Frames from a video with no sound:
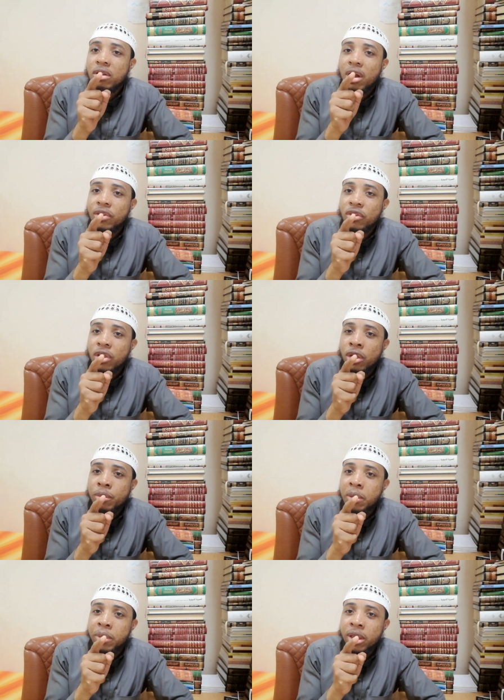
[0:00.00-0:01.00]
If Jesus
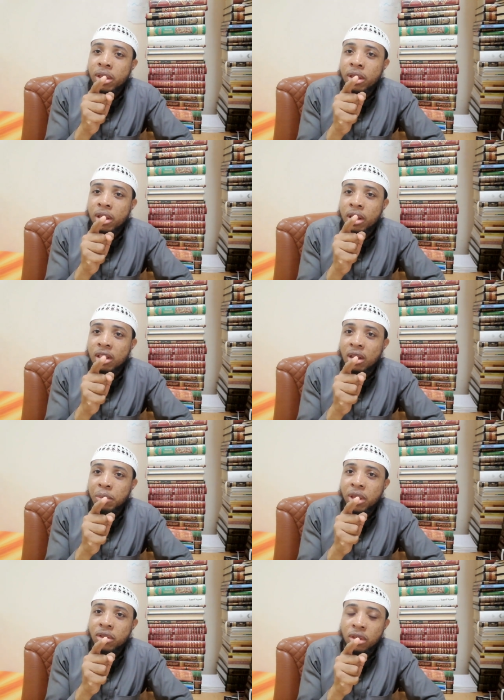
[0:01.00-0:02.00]
Christ is a human
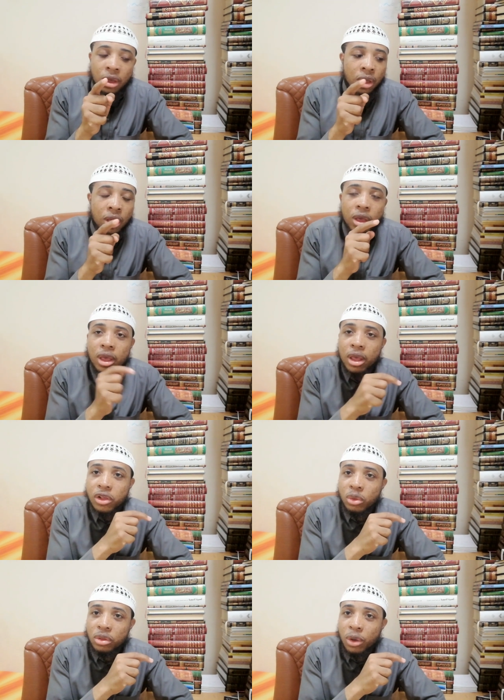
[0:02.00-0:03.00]
being, that means
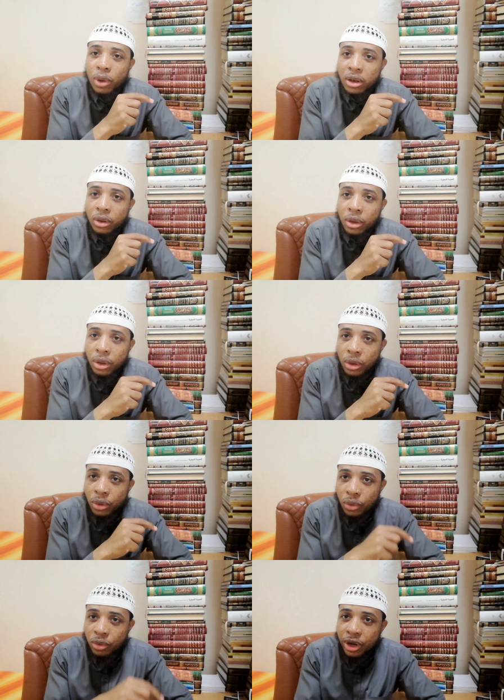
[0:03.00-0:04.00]
he is not the
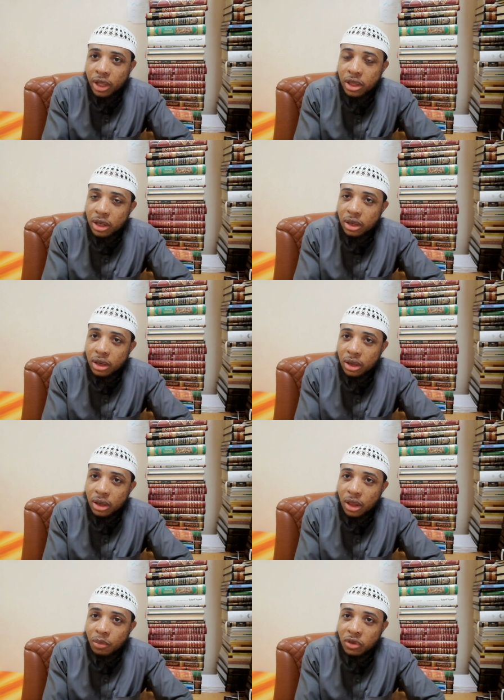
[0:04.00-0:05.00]
one who
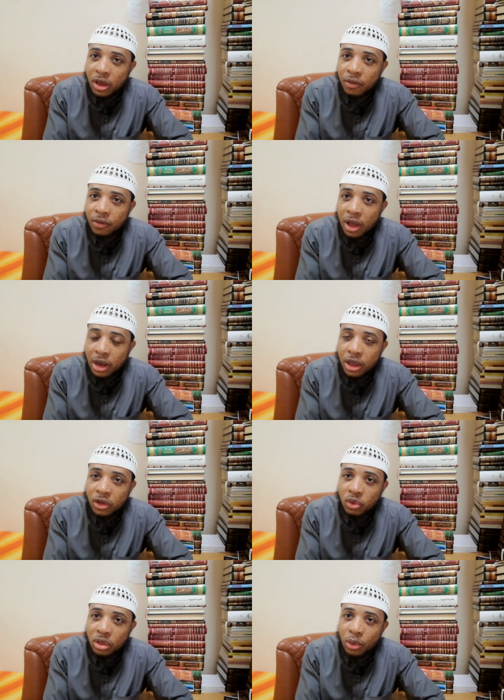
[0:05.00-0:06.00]
created
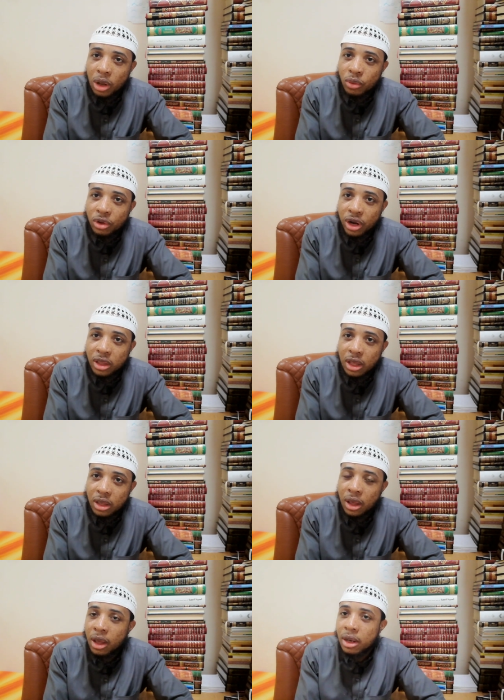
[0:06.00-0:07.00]
himself, and he is not the
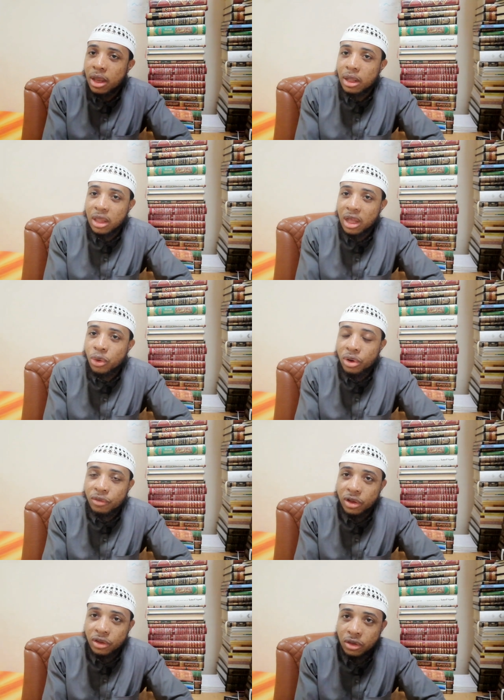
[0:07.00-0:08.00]
one who created the
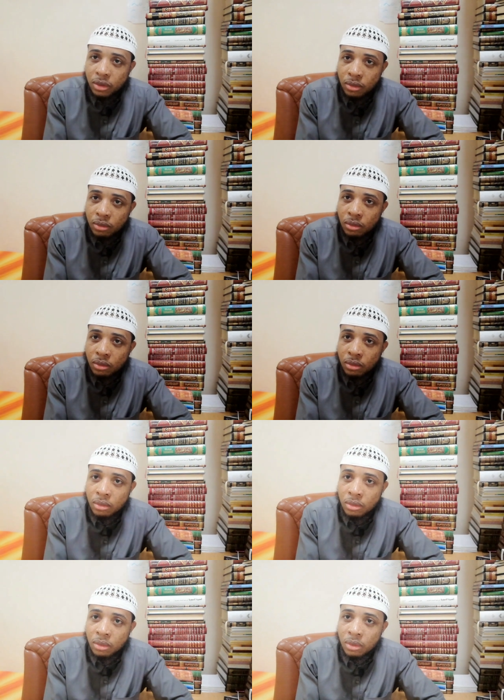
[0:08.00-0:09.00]
entire universe.